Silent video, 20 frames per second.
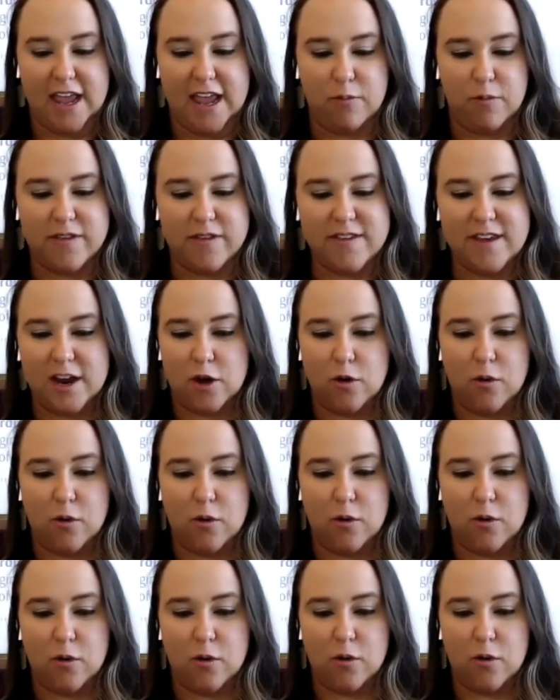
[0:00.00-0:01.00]
it wasn't a
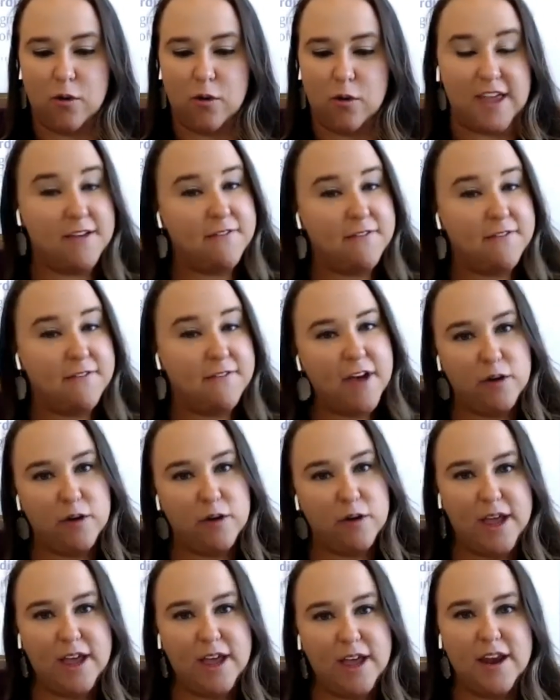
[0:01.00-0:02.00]
question of if I'd
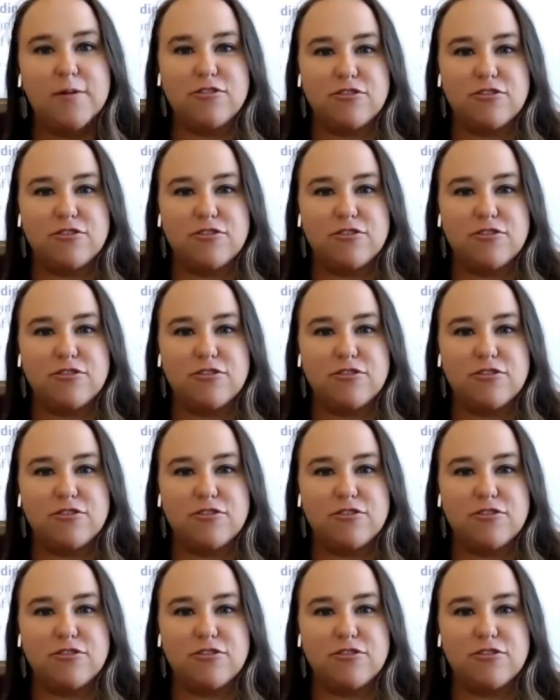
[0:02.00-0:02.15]
win.